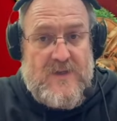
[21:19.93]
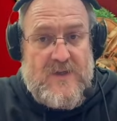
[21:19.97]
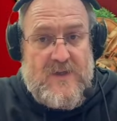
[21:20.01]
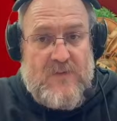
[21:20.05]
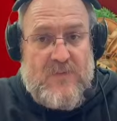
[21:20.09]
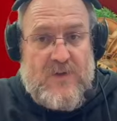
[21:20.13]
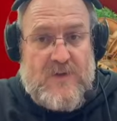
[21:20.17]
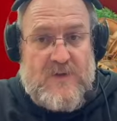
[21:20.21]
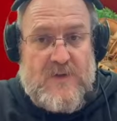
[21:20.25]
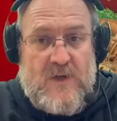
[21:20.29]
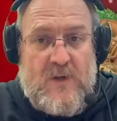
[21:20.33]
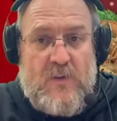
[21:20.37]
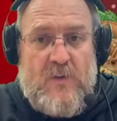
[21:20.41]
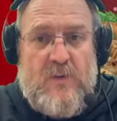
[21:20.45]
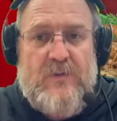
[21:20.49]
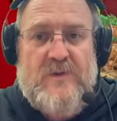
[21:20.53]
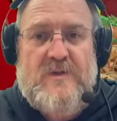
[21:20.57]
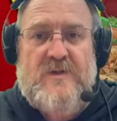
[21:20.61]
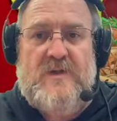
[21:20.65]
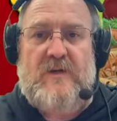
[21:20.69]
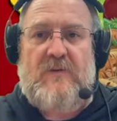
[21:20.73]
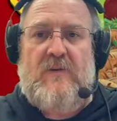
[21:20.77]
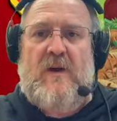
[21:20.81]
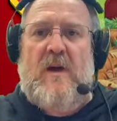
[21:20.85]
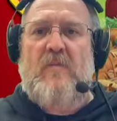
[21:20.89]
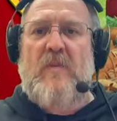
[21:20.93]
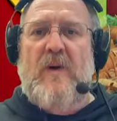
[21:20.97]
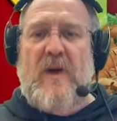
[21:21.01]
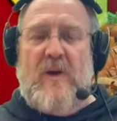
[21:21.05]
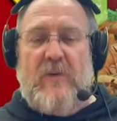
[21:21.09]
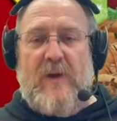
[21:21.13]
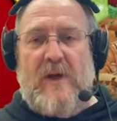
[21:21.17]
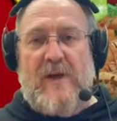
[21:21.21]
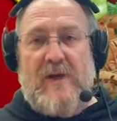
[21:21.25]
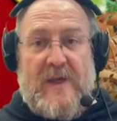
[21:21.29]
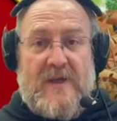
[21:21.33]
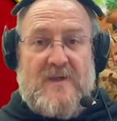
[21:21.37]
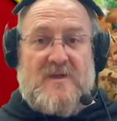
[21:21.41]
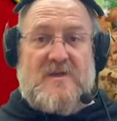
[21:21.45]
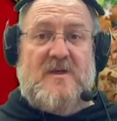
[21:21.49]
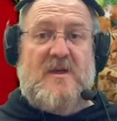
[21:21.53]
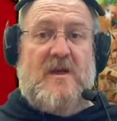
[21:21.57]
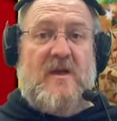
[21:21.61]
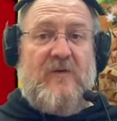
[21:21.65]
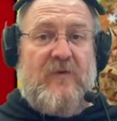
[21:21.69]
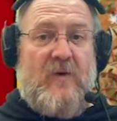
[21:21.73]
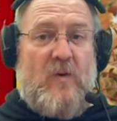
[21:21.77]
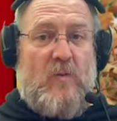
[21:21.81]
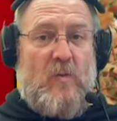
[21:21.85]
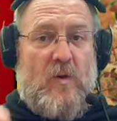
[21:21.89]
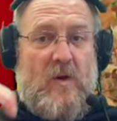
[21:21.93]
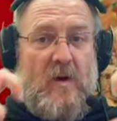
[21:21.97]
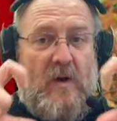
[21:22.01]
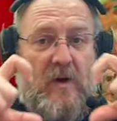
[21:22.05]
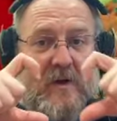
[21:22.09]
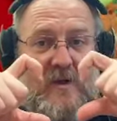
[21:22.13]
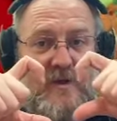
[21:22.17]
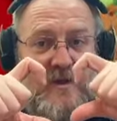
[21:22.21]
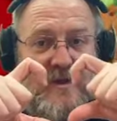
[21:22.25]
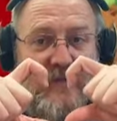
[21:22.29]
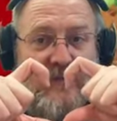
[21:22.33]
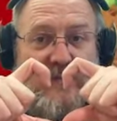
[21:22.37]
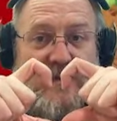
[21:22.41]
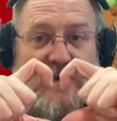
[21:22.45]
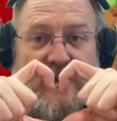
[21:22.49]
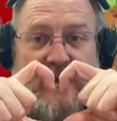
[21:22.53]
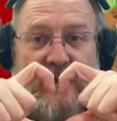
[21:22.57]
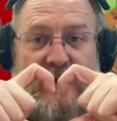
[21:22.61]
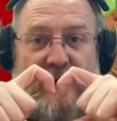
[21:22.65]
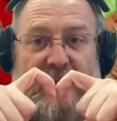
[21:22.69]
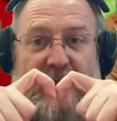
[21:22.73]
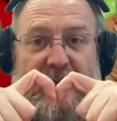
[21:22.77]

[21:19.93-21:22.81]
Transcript: But we will see. By the way, let's see if it works. So,